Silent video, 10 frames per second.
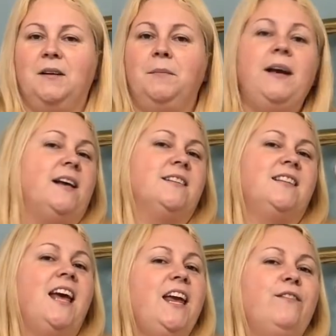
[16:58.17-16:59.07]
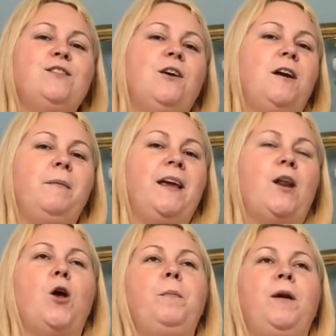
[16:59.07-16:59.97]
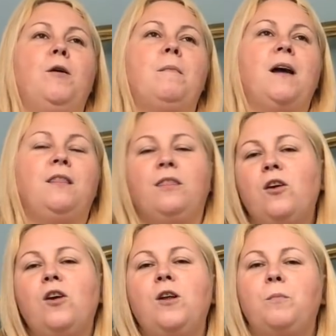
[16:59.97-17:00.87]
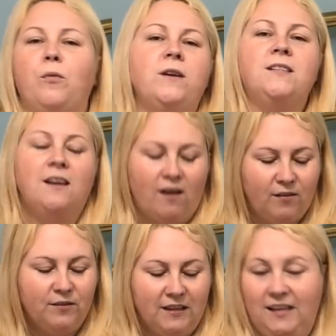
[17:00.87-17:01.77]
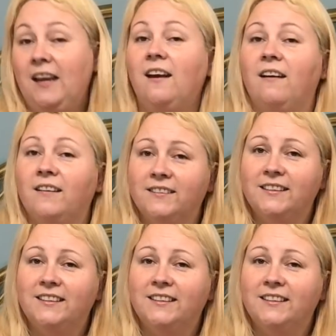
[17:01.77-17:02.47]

But yes, thank you for joining me and opening up my third printer of the year.